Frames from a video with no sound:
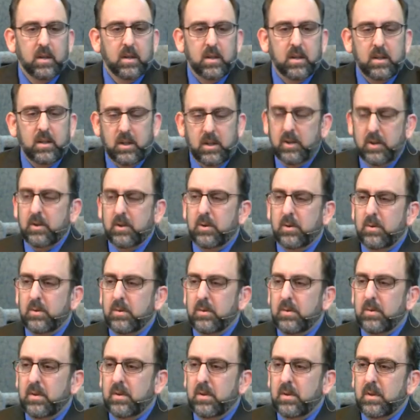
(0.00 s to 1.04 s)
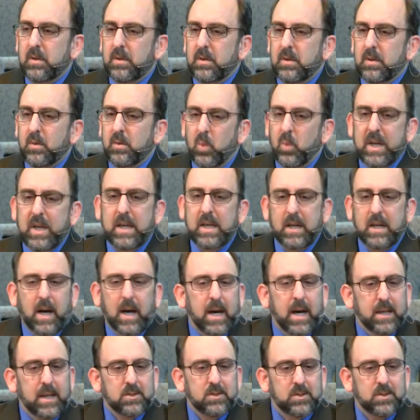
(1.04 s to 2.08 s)
You, we,
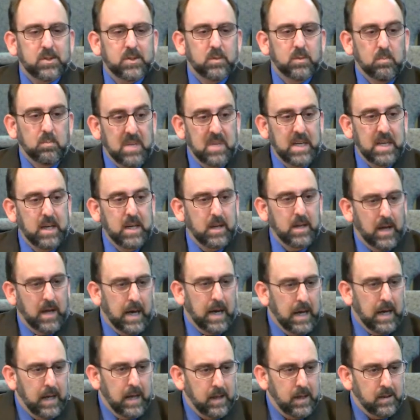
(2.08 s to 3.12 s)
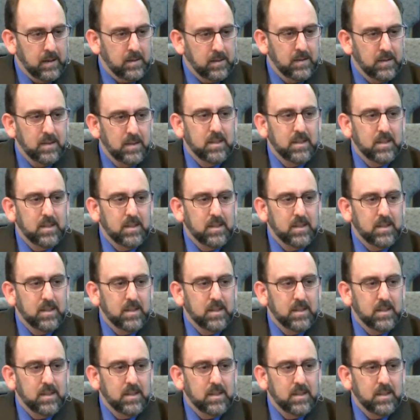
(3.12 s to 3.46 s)
us, me, I